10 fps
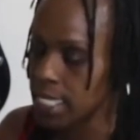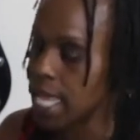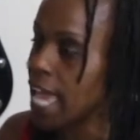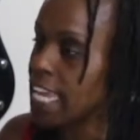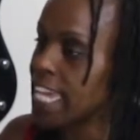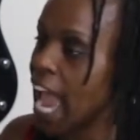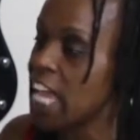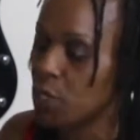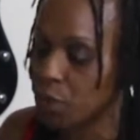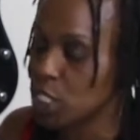is steady
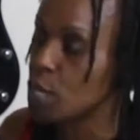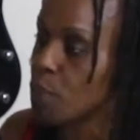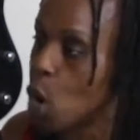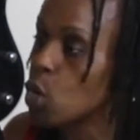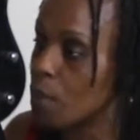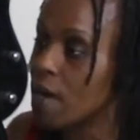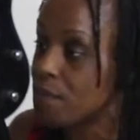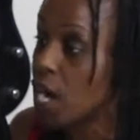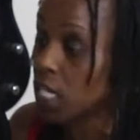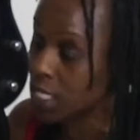catering to broke
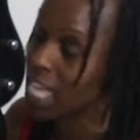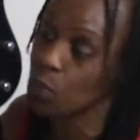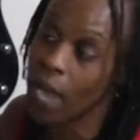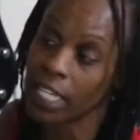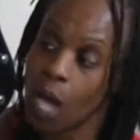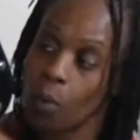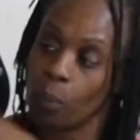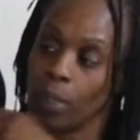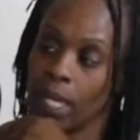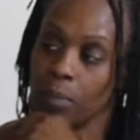motherfuckers. That's why y'all
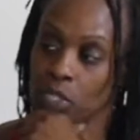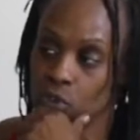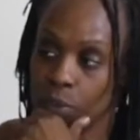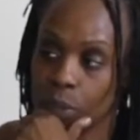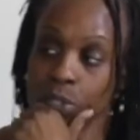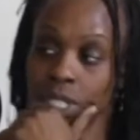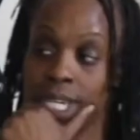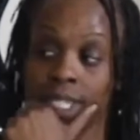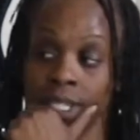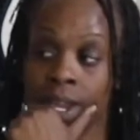won't play a Mitchell music
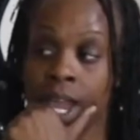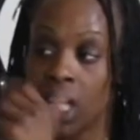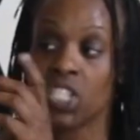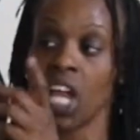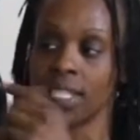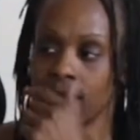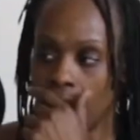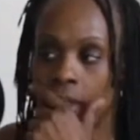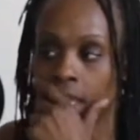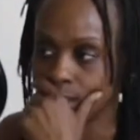either, because y'all
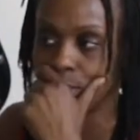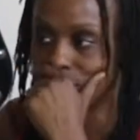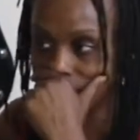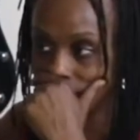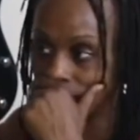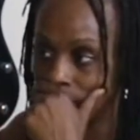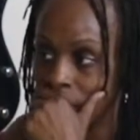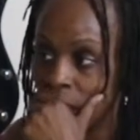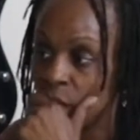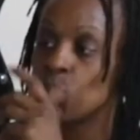scared as a motherfucker.
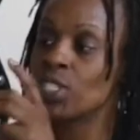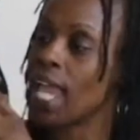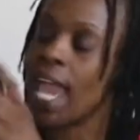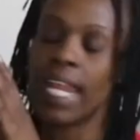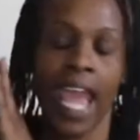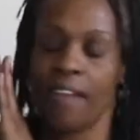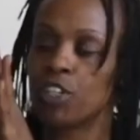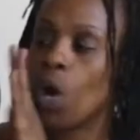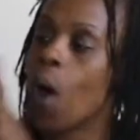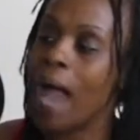You scared and
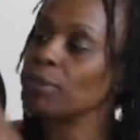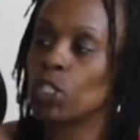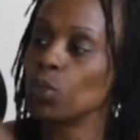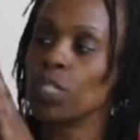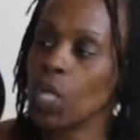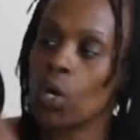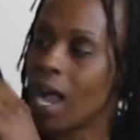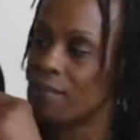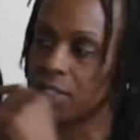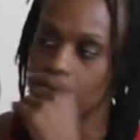have absolutely no
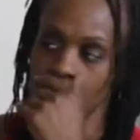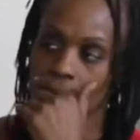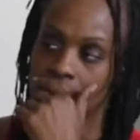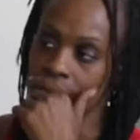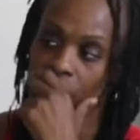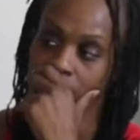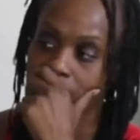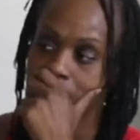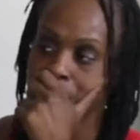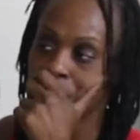confidence in yourself.
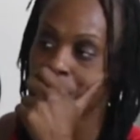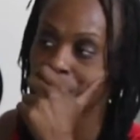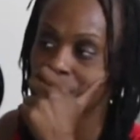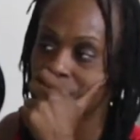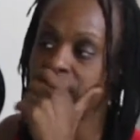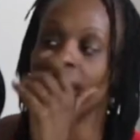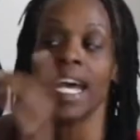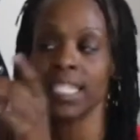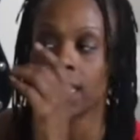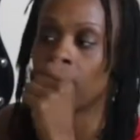
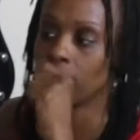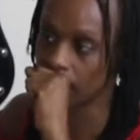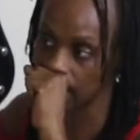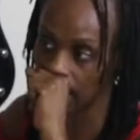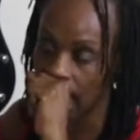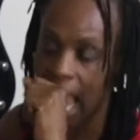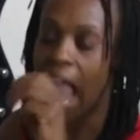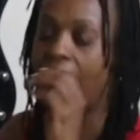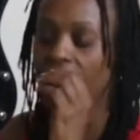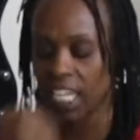That's another thing.
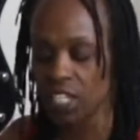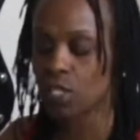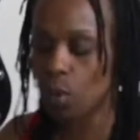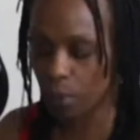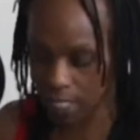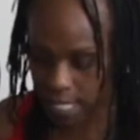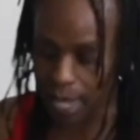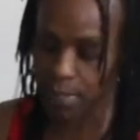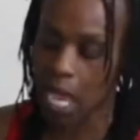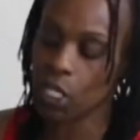I hear so many
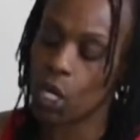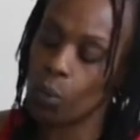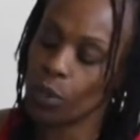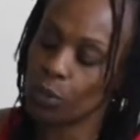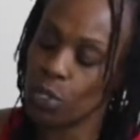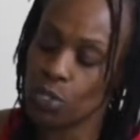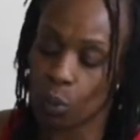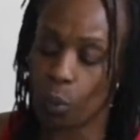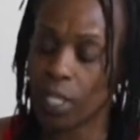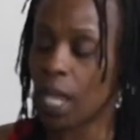times, I go with
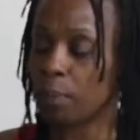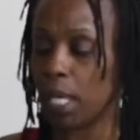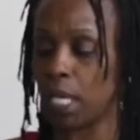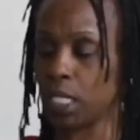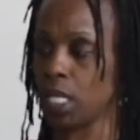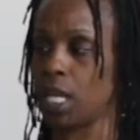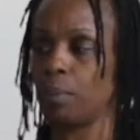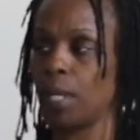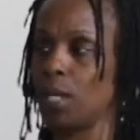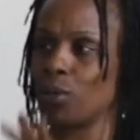music, we can't play that because that
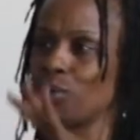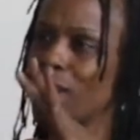ain't playing on the